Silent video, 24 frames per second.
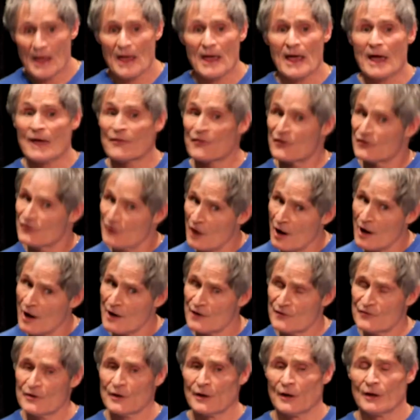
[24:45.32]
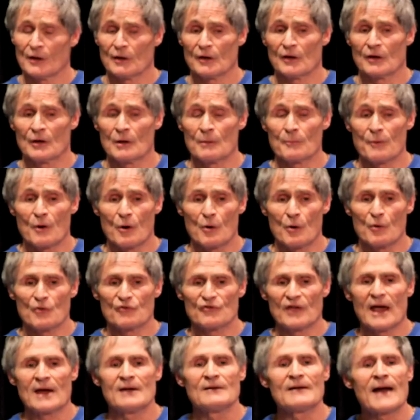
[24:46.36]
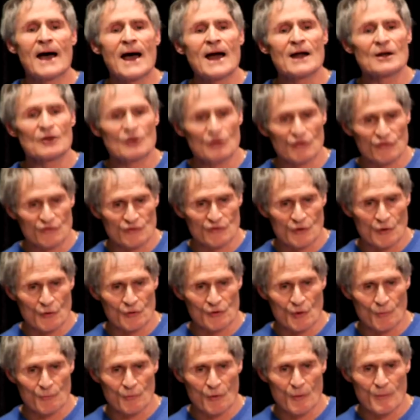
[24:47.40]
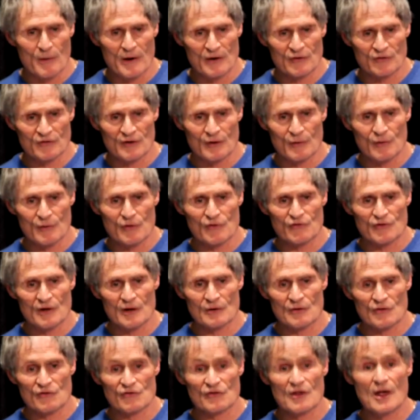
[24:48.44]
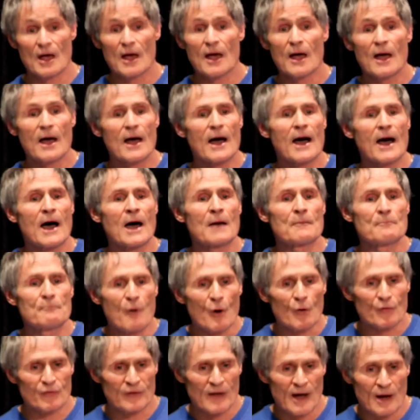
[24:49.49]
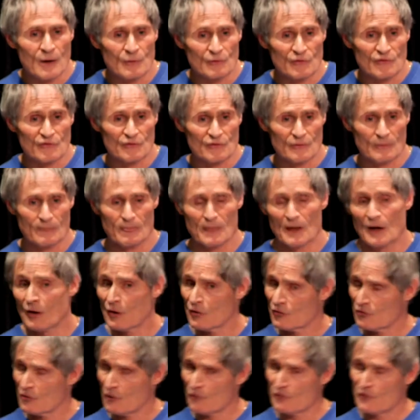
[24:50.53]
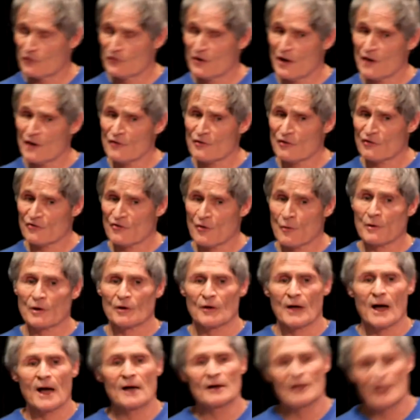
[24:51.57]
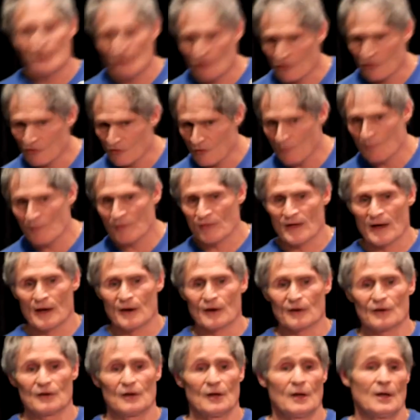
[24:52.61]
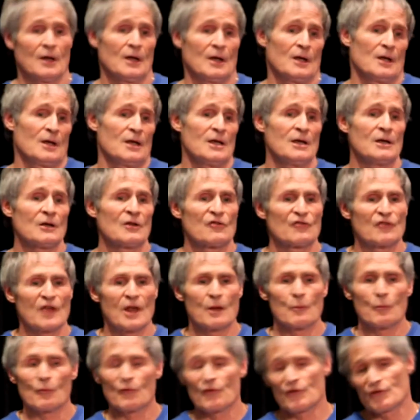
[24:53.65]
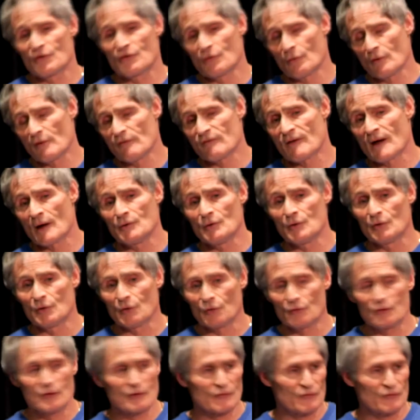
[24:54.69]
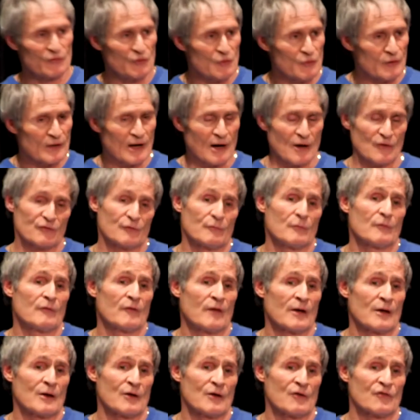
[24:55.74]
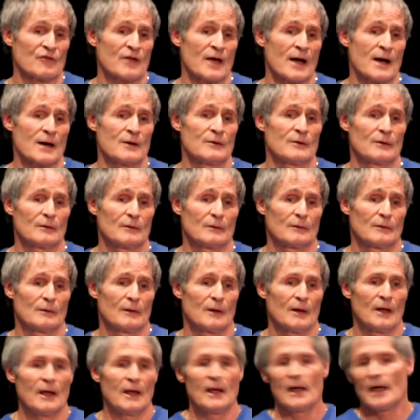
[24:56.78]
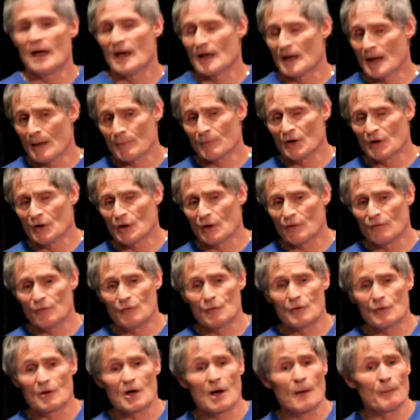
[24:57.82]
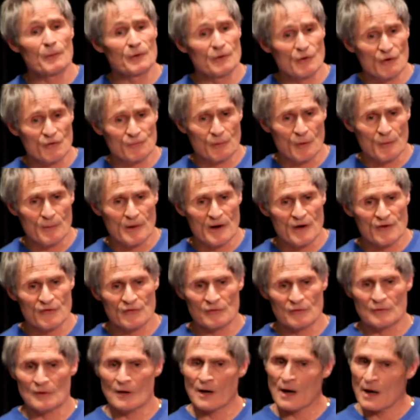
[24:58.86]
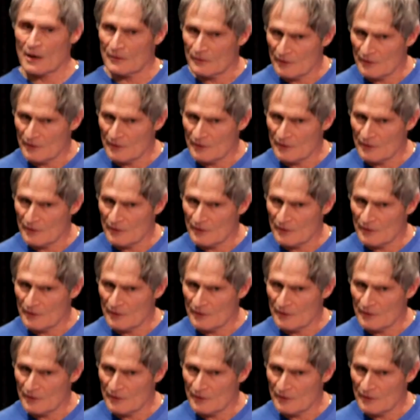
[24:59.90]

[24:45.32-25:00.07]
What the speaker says: And the judge can impose a non-custodial probationary sentence on both counts. So if the judge is so inclined and he's sympathetic, he can say, well, the jury found you guilty of 2 counts of infanticide, and I'm going to give you a couple years probation on